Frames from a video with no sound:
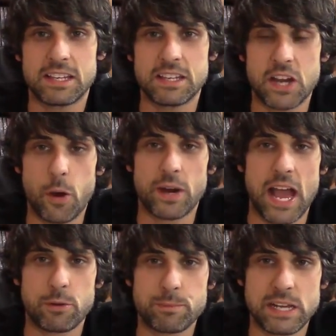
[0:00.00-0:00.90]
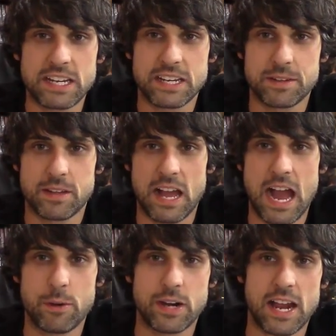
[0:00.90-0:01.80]
you know what I would pick?
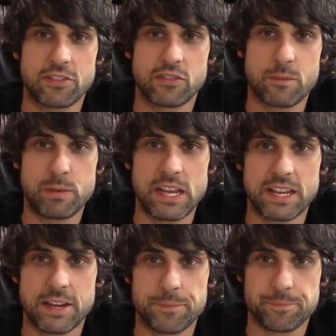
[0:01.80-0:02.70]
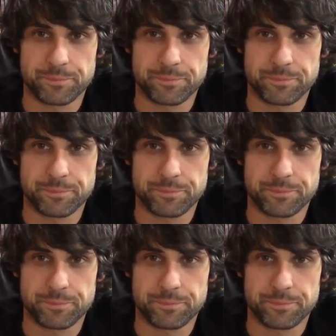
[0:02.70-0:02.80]
I would honestly pick